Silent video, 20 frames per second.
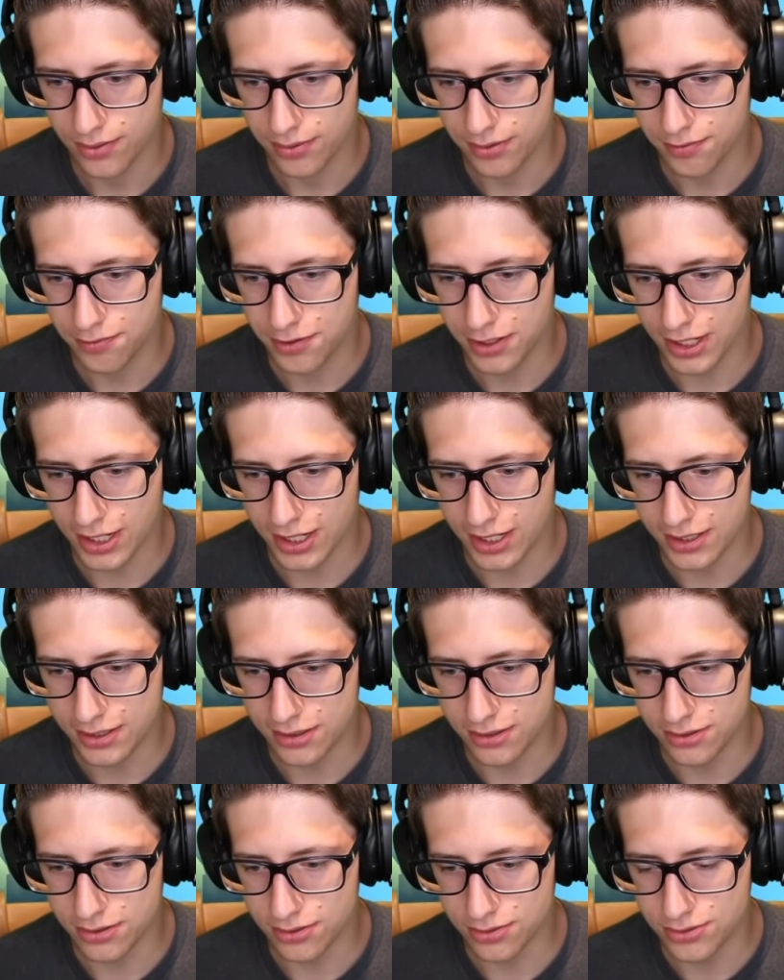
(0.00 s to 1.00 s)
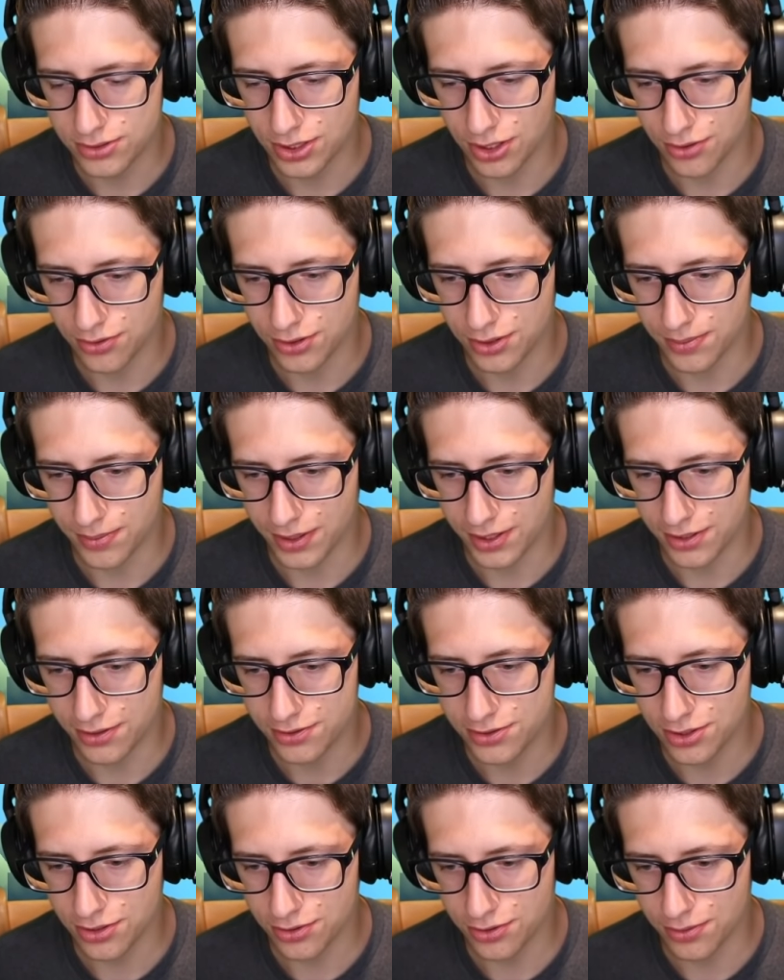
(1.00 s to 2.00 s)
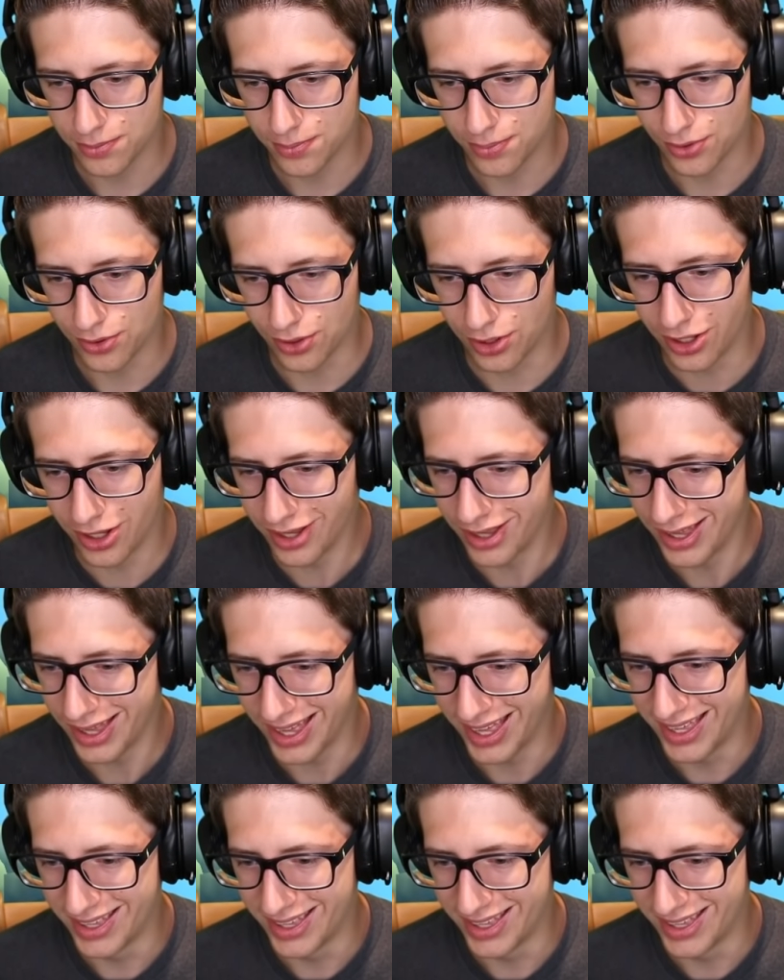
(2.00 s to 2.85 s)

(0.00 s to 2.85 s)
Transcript: We've gotten a new totem on our totem pole.